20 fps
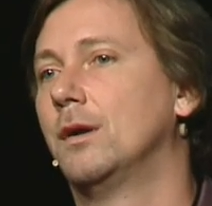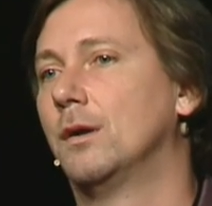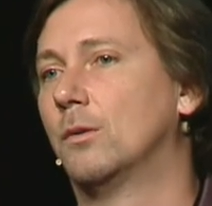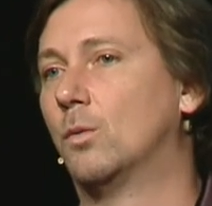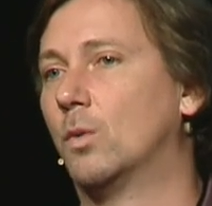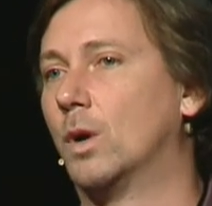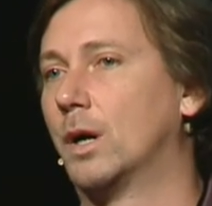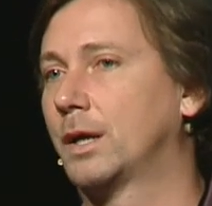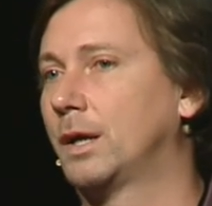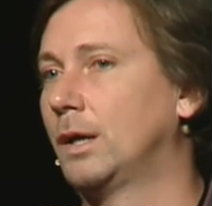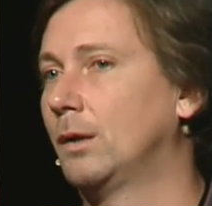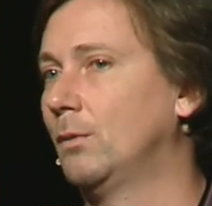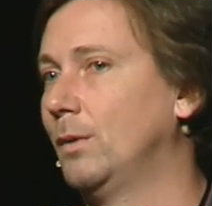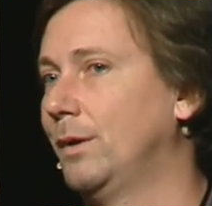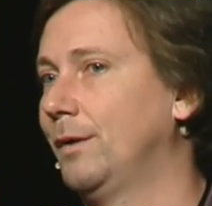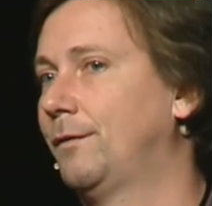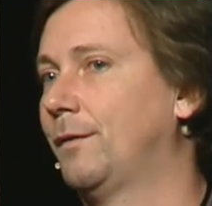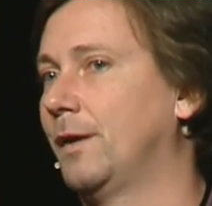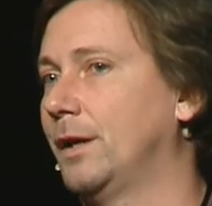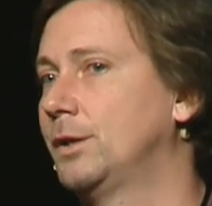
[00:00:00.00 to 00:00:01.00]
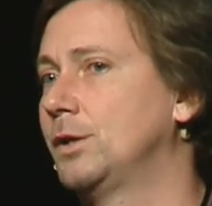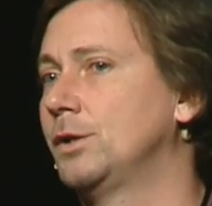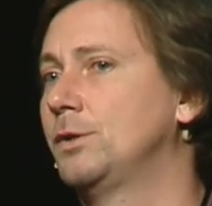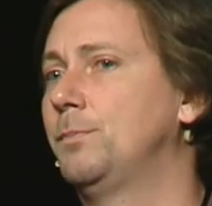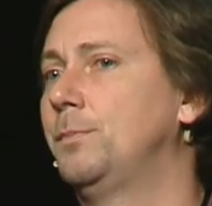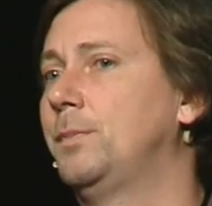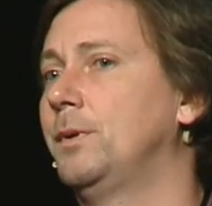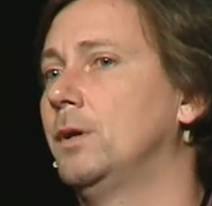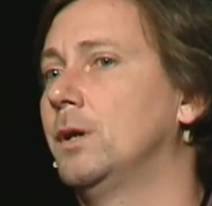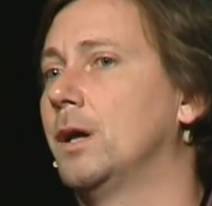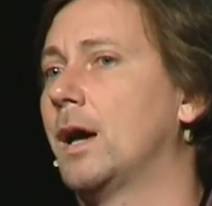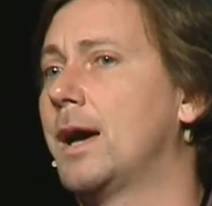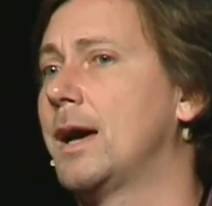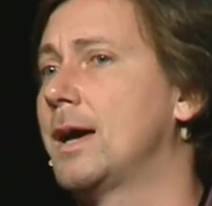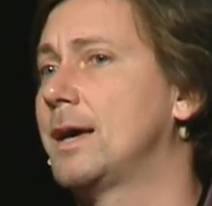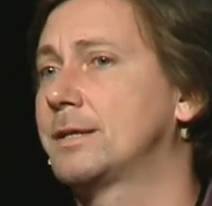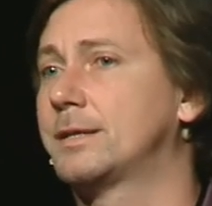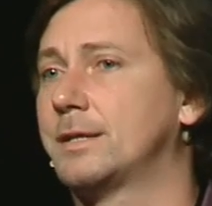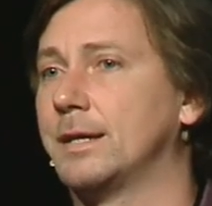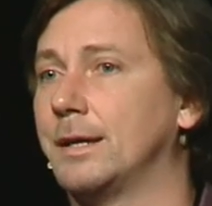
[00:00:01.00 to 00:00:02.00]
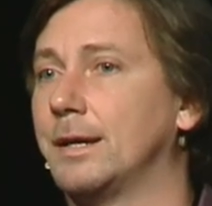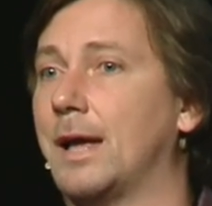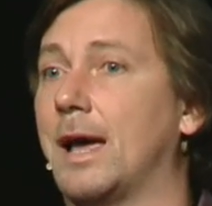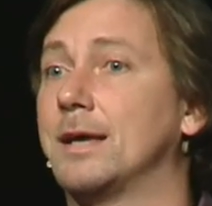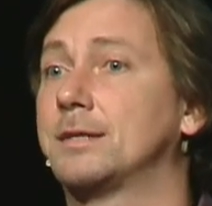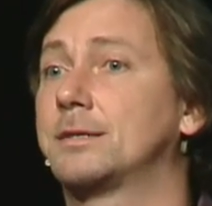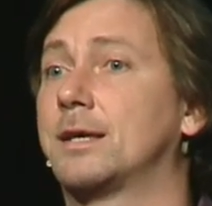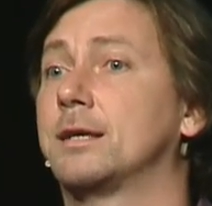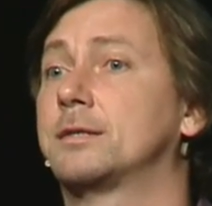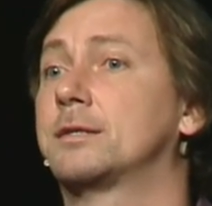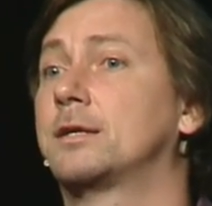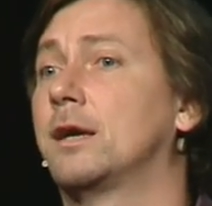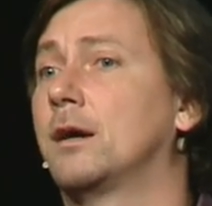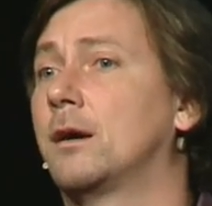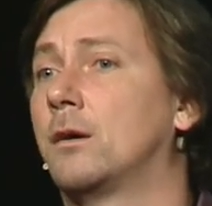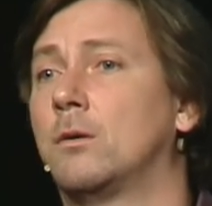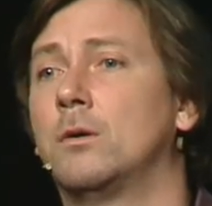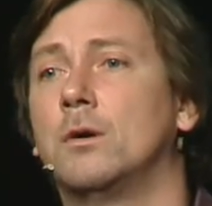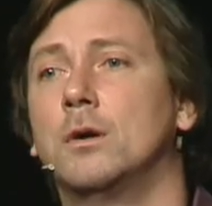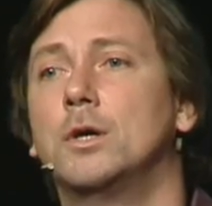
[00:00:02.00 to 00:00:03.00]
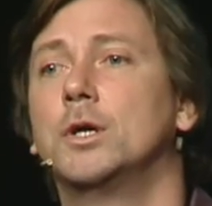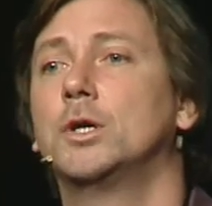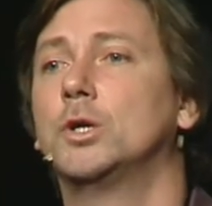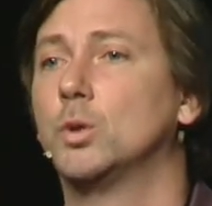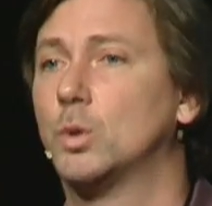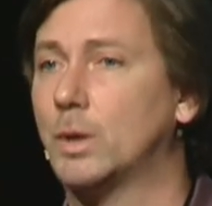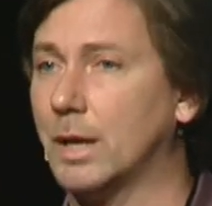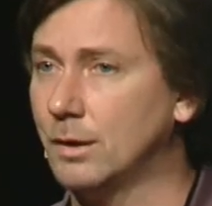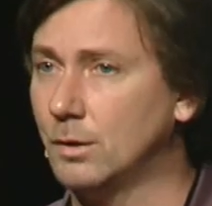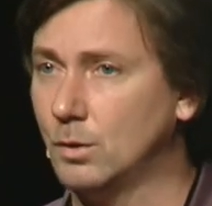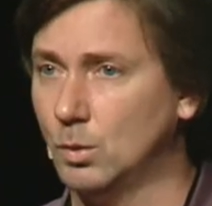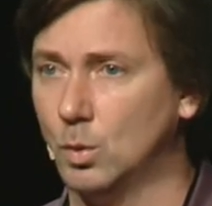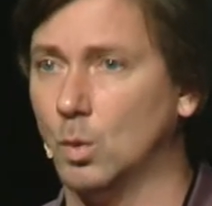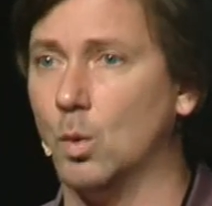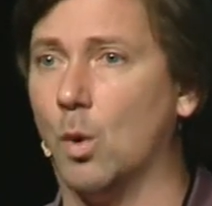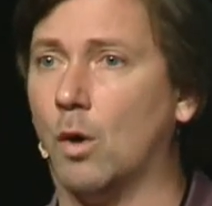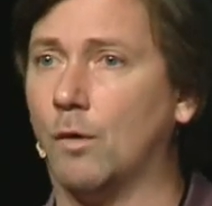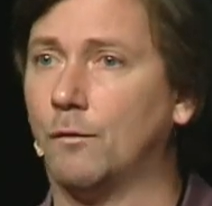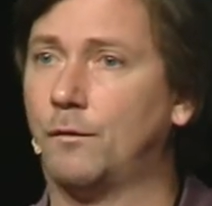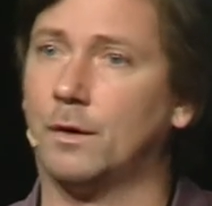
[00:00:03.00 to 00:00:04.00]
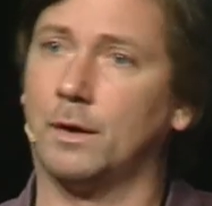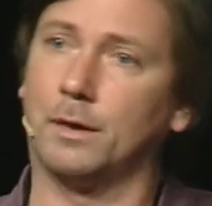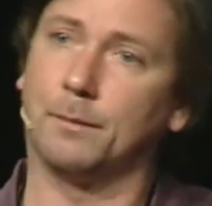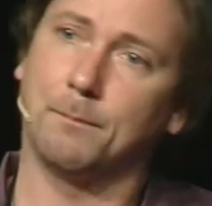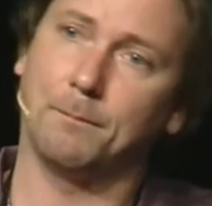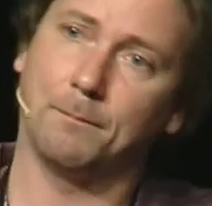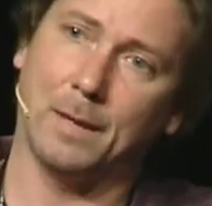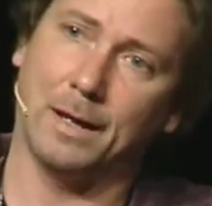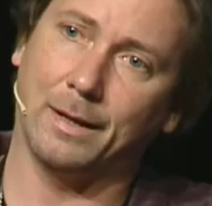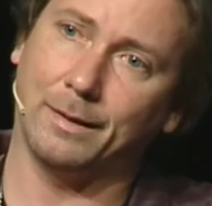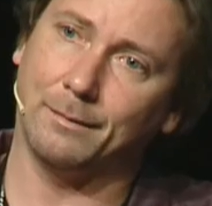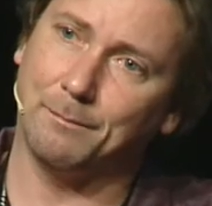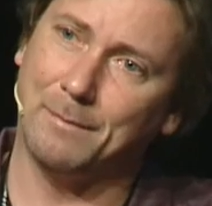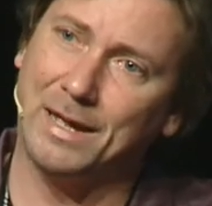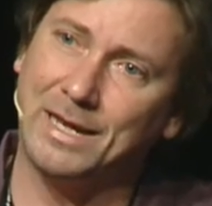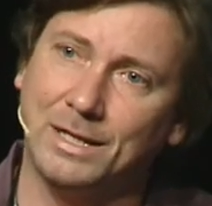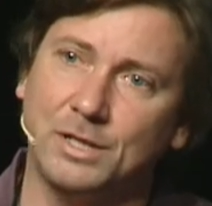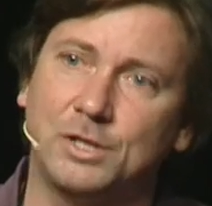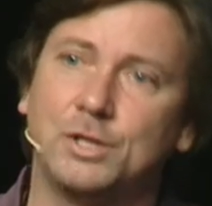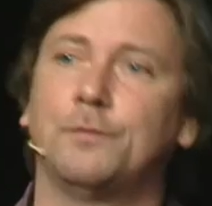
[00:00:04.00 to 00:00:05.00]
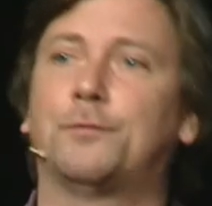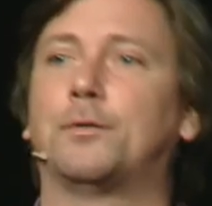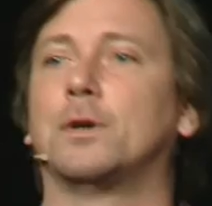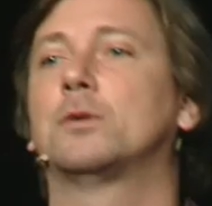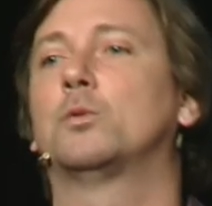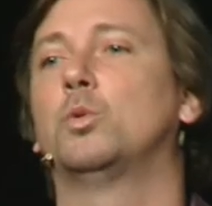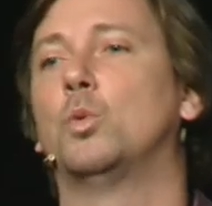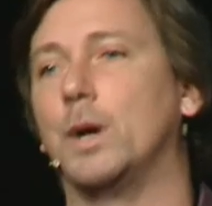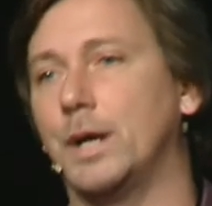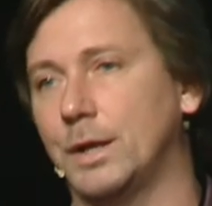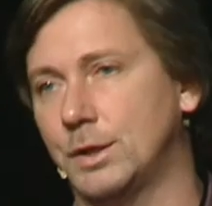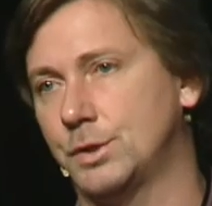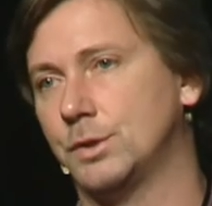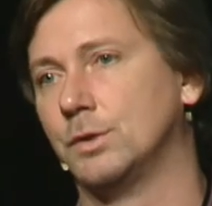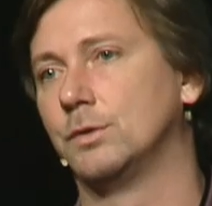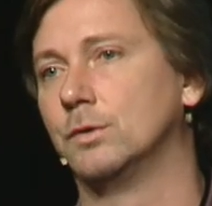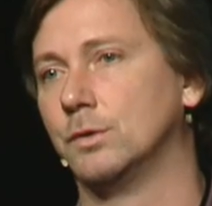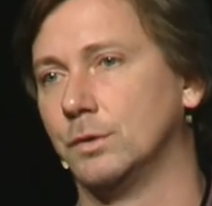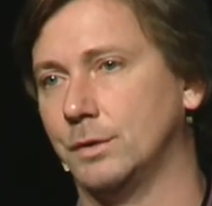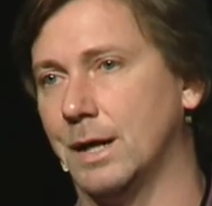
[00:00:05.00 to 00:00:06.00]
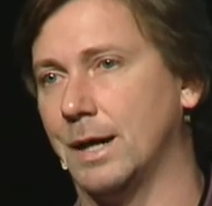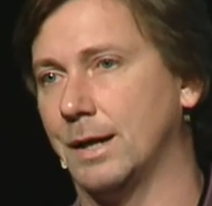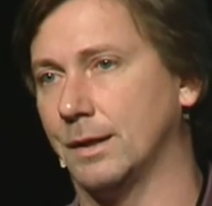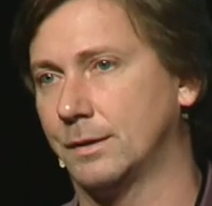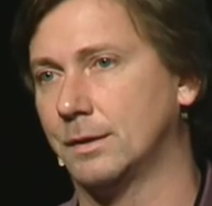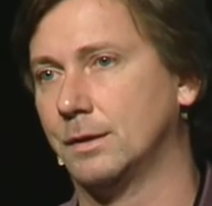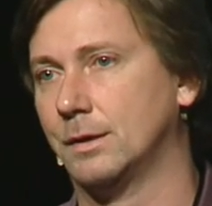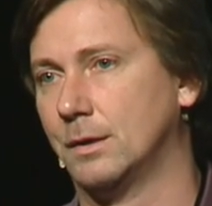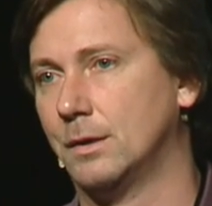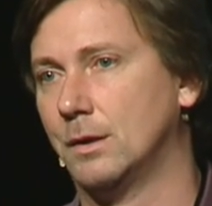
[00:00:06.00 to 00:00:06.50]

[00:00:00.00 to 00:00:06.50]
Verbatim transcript: working with HTTPS and SSL, you can do over many different ways to do that.